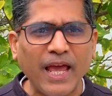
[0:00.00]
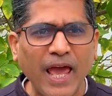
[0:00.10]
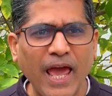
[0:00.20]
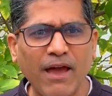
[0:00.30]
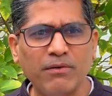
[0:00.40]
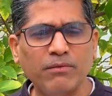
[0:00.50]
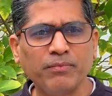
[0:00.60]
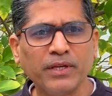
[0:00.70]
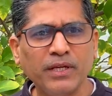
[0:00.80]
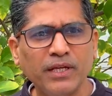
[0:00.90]
have
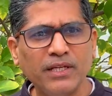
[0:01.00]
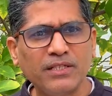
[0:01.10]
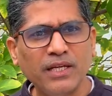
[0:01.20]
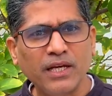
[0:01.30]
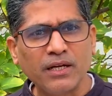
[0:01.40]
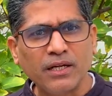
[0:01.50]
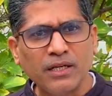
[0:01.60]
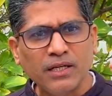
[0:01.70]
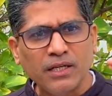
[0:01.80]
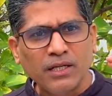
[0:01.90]
is their
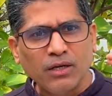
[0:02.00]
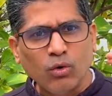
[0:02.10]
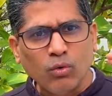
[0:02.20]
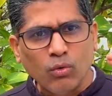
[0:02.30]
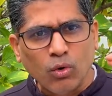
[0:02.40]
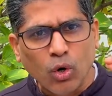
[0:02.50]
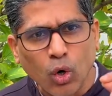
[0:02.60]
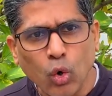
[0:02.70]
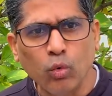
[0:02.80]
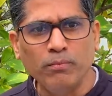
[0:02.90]

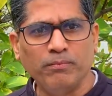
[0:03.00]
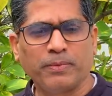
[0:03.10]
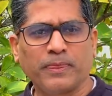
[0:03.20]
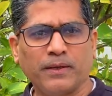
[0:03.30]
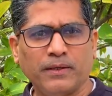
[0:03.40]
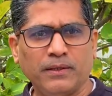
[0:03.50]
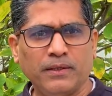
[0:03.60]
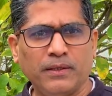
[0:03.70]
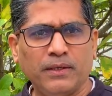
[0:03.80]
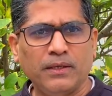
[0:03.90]
home,
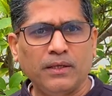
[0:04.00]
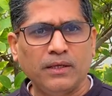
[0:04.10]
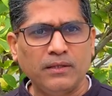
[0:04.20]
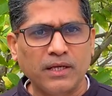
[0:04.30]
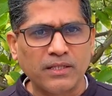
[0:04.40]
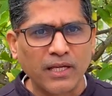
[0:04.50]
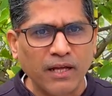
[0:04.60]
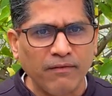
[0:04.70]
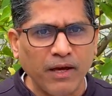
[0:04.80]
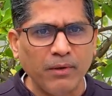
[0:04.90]
their
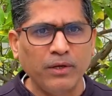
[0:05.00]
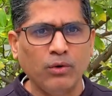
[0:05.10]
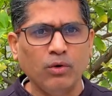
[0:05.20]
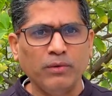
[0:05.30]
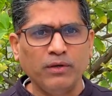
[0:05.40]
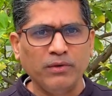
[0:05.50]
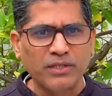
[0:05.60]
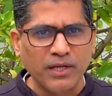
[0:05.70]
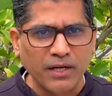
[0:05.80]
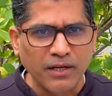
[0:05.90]
single family home in which
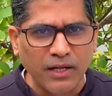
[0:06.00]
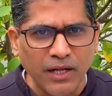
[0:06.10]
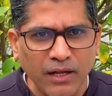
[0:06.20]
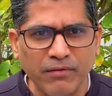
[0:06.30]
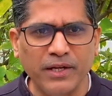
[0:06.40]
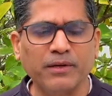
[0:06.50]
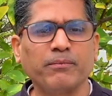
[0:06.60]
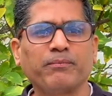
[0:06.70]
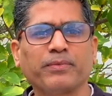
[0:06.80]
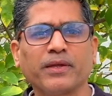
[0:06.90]
they are living,
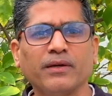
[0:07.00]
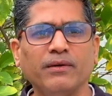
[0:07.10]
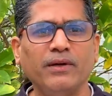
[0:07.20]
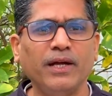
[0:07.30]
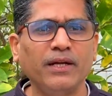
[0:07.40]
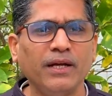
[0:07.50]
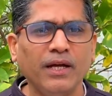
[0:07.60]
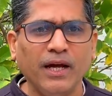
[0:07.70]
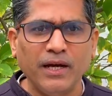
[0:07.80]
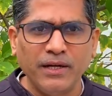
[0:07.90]
right?
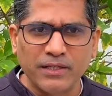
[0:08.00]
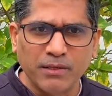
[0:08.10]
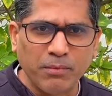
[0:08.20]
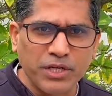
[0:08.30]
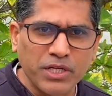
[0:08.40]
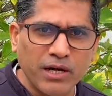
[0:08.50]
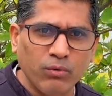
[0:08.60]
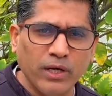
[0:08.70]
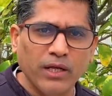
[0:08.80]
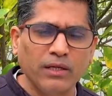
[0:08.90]
And it has appreciated
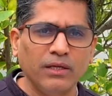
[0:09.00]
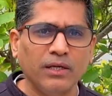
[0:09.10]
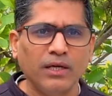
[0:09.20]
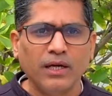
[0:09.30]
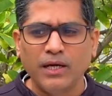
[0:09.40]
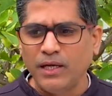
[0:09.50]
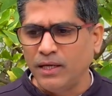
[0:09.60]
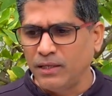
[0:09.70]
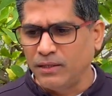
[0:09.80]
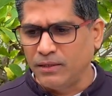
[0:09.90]
well,
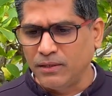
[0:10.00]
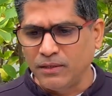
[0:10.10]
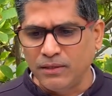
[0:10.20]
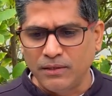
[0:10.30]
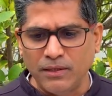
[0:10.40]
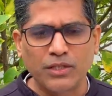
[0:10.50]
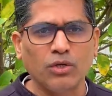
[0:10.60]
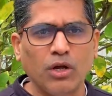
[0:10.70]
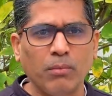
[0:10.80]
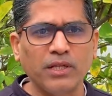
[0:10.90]
and that's
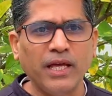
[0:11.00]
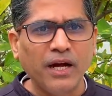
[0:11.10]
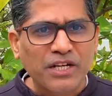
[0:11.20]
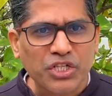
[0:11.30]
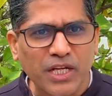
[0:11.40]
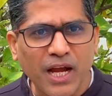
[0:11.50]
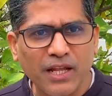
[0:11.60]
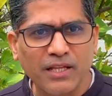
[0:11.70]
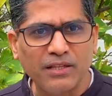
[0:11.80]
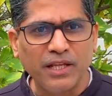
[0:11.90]
all. But they
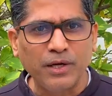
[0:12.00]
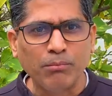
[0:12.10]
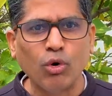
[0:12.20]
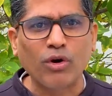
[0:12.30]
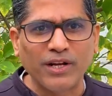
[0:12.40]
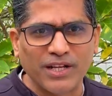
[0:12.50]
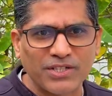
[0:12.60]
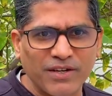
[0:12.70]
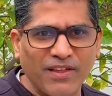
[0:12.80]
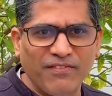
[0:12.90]
understand that they need more real
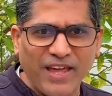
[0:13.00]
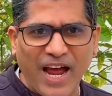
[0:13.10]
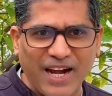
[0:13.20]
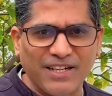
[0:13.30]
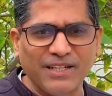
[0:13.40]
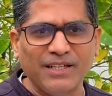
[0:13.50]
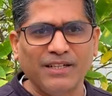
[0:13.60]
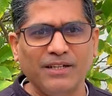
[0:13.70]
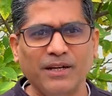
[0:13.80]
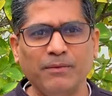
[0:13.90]
estate than that,
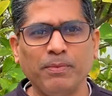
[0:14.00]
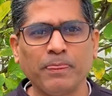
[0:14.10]
right?